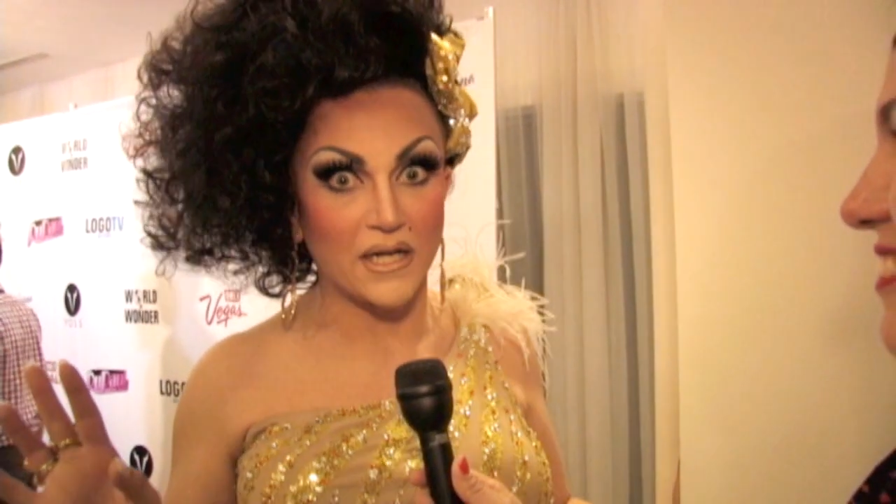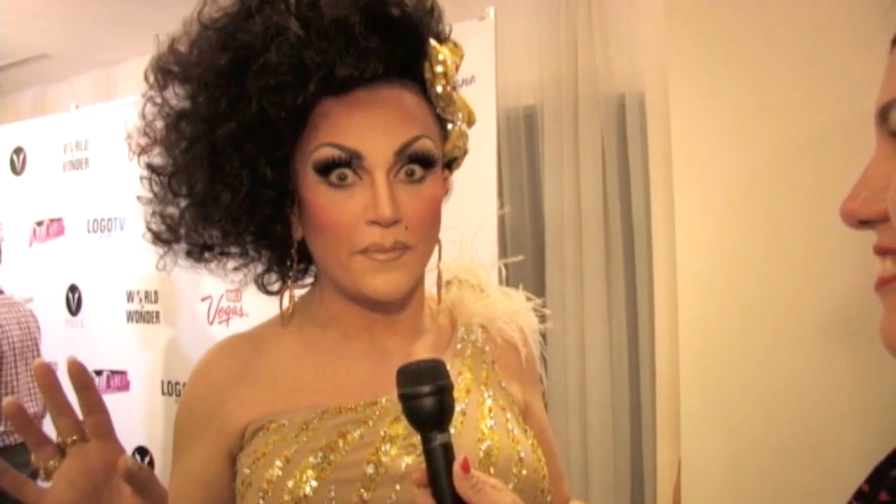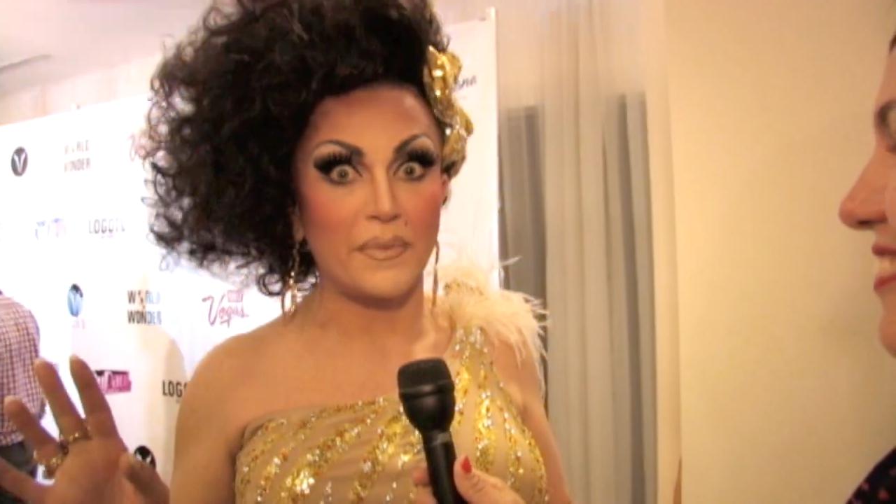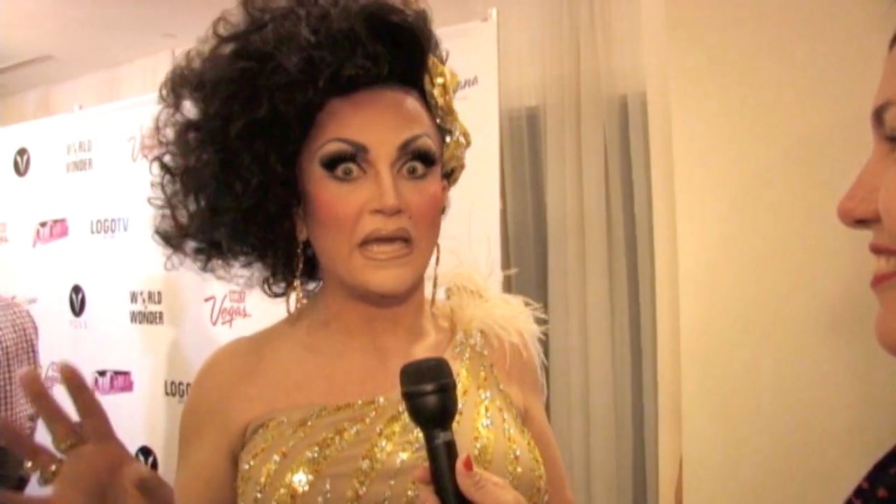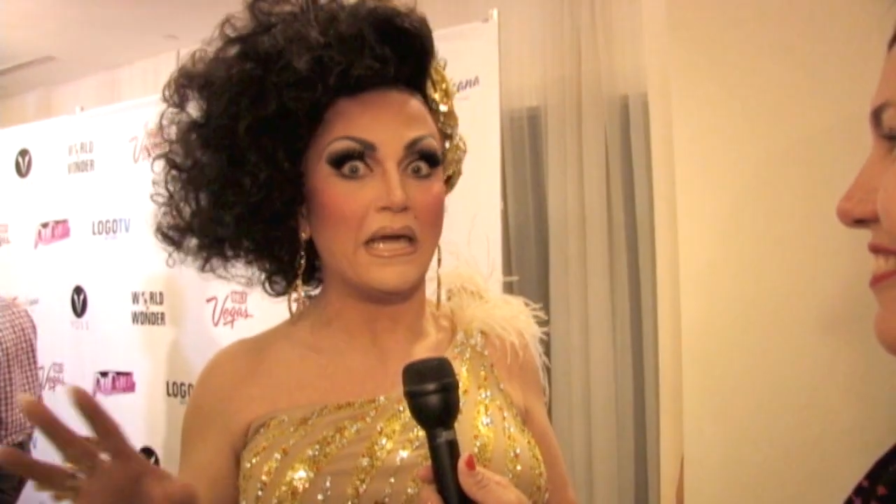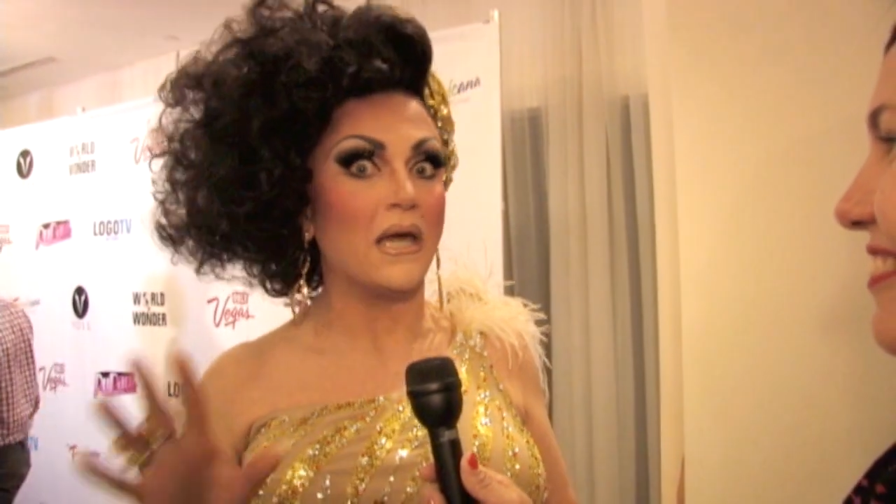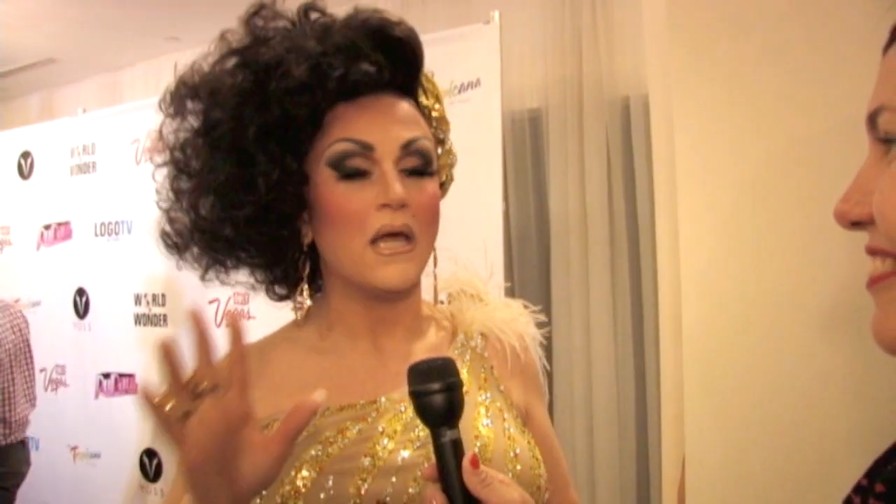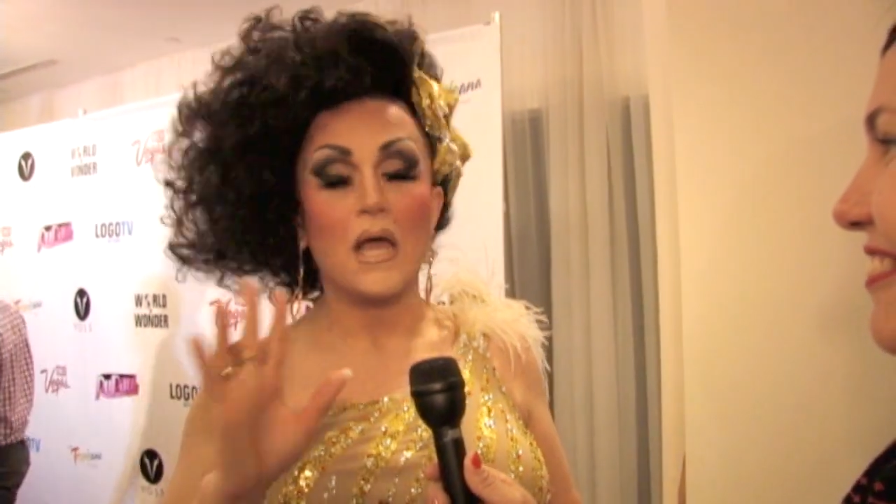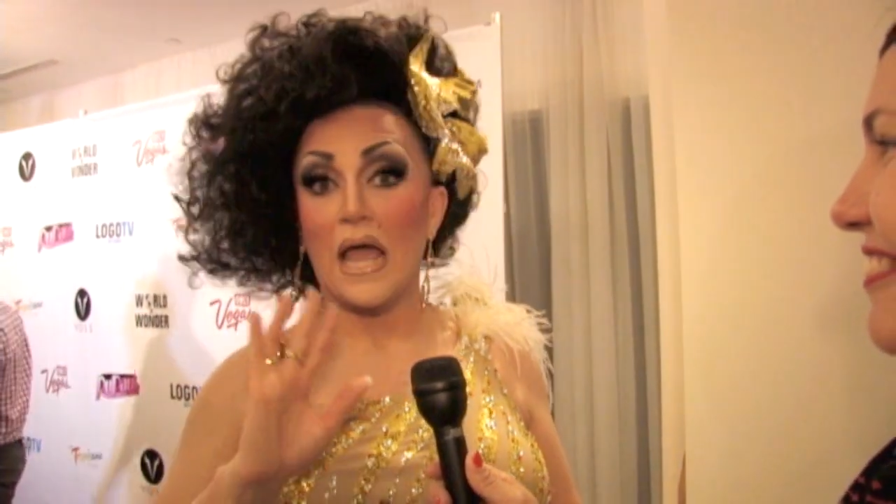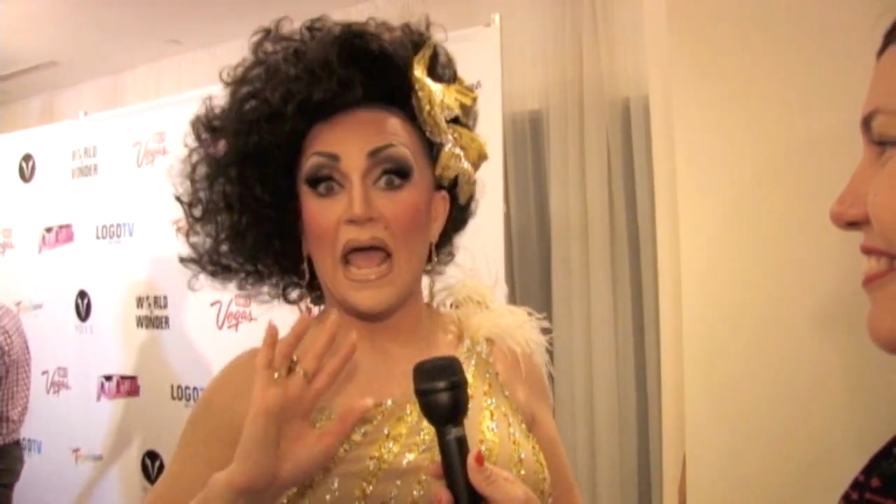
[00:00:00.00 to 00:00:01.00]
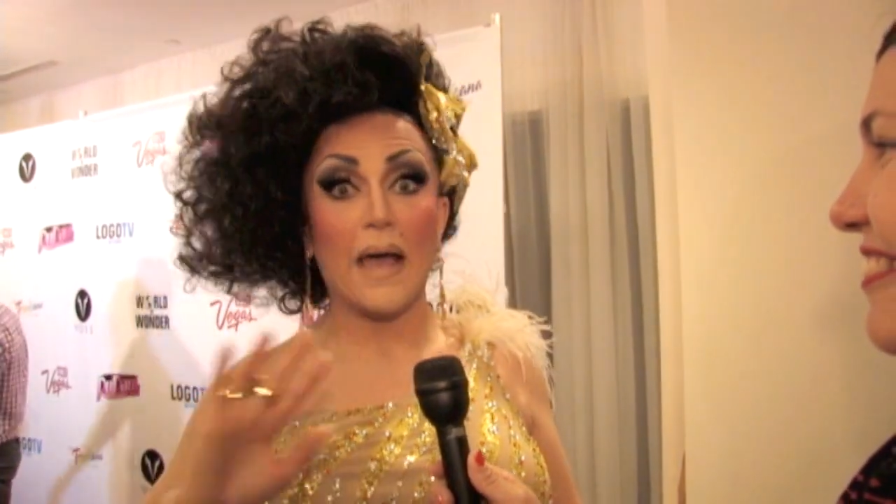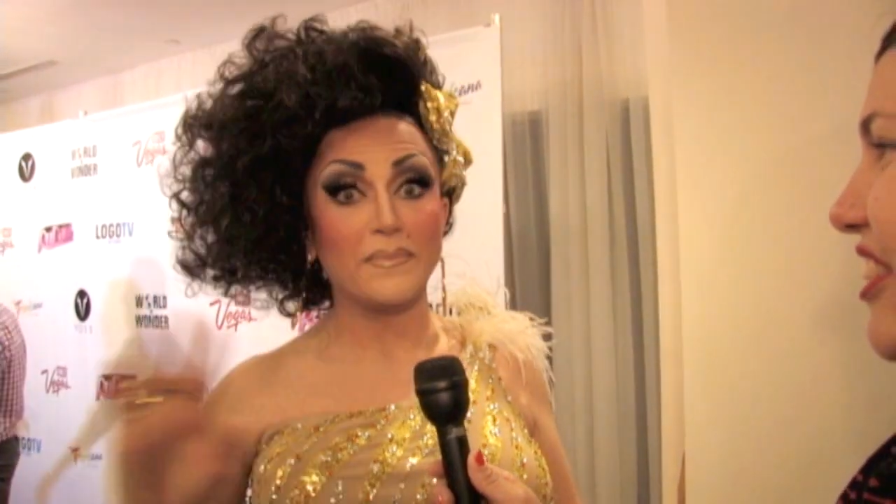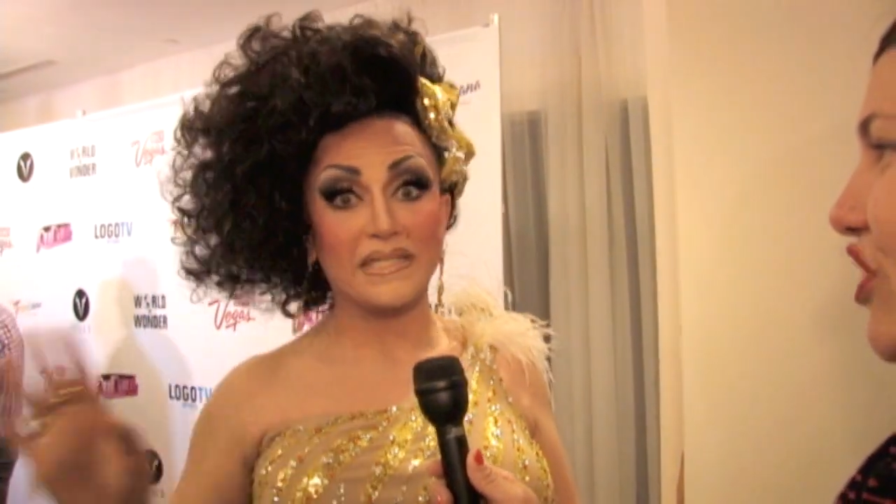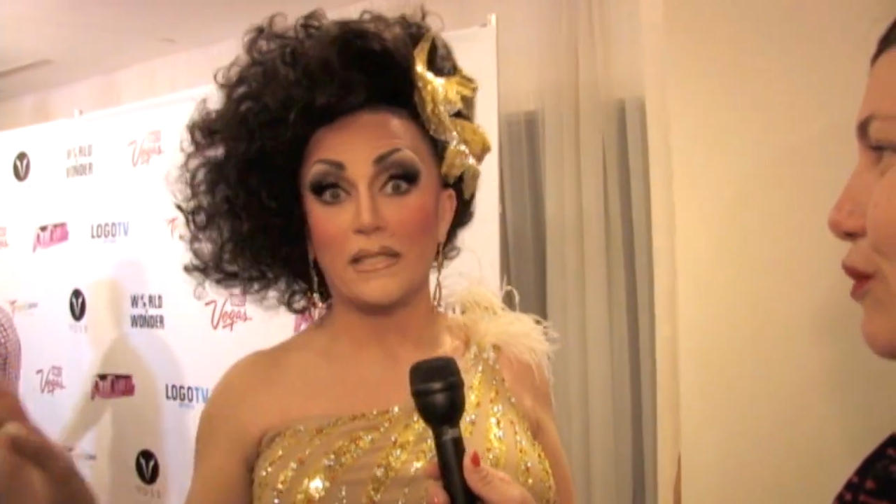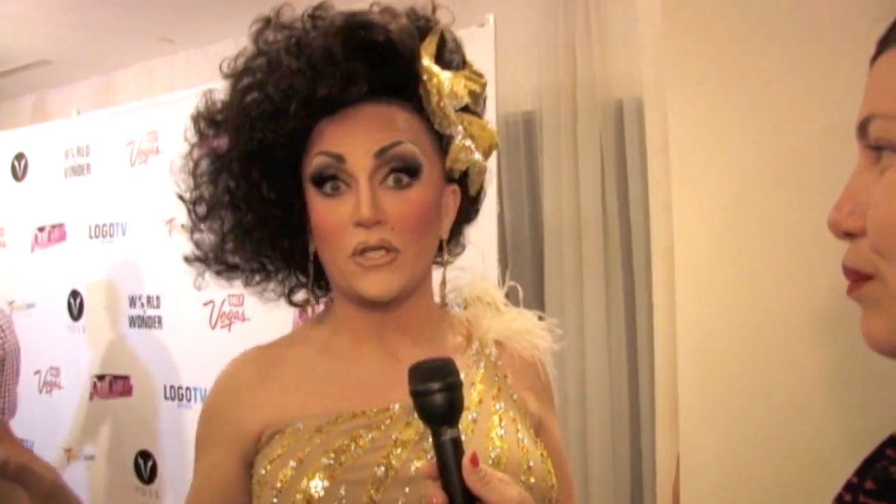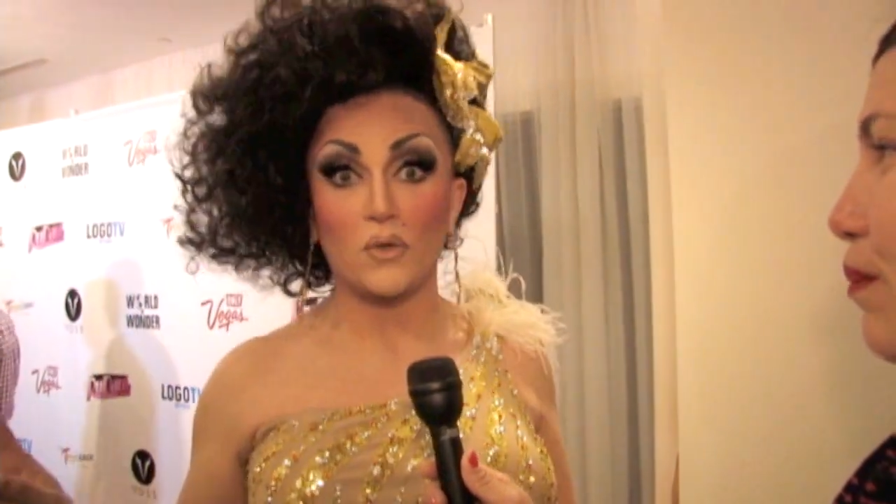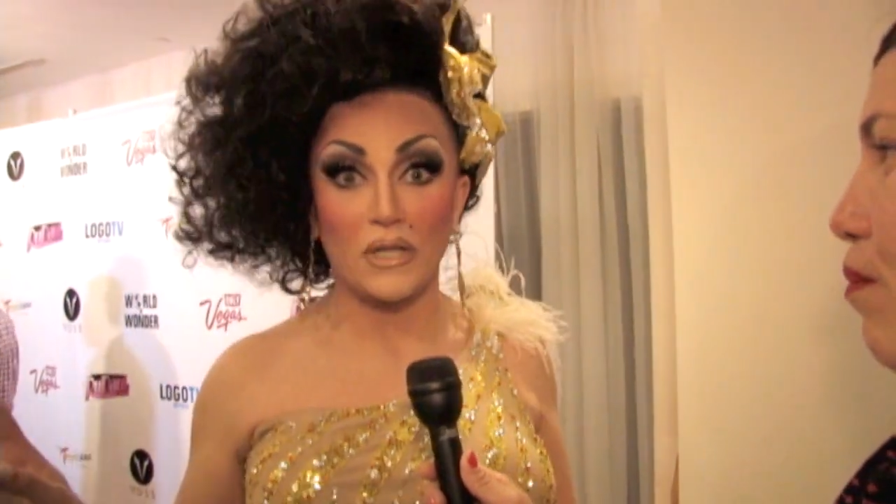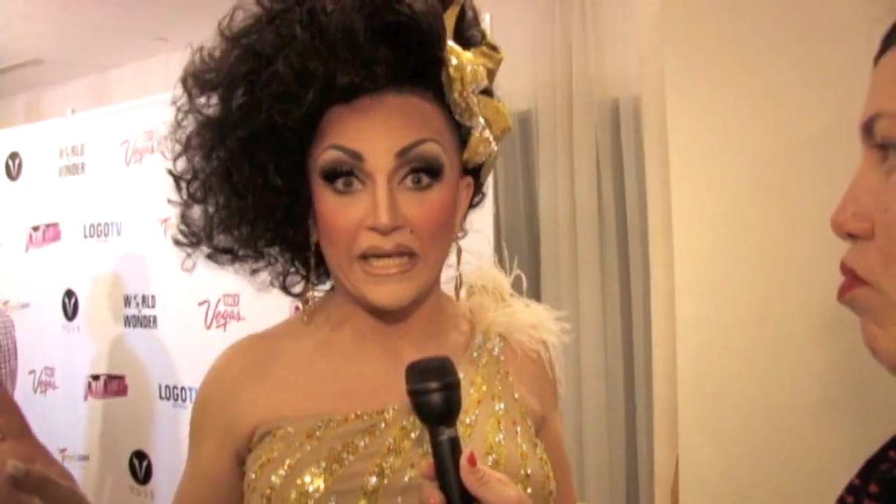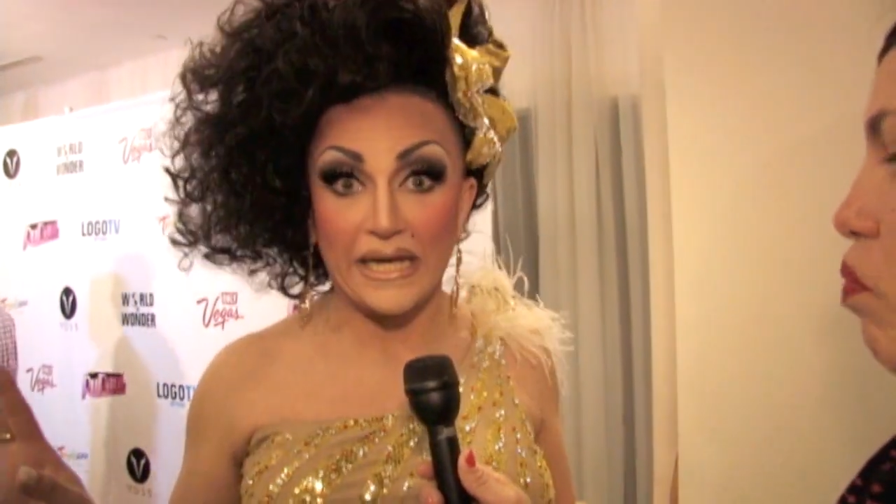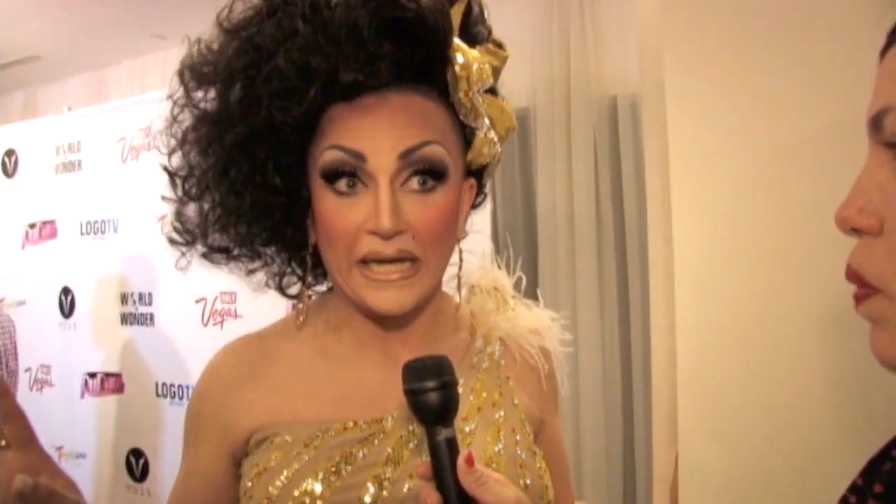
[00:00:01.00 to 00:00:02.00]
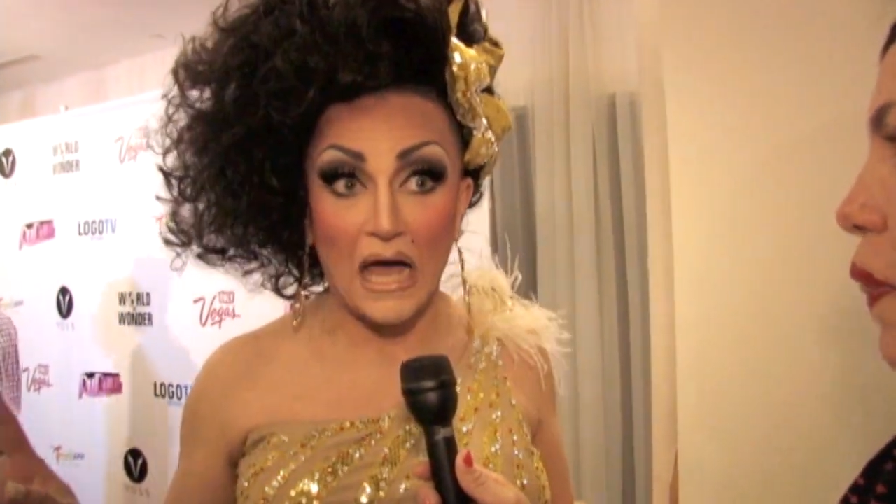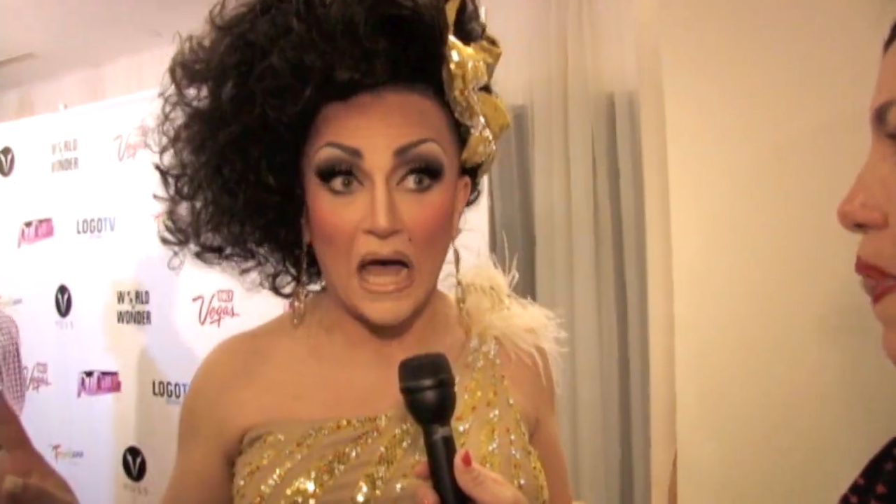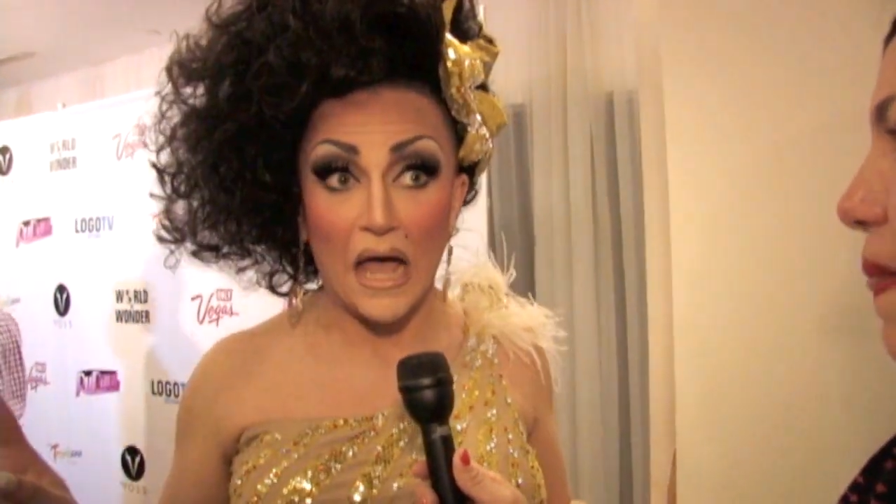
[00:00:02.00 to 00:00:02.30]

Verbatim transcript: going to be absolutely,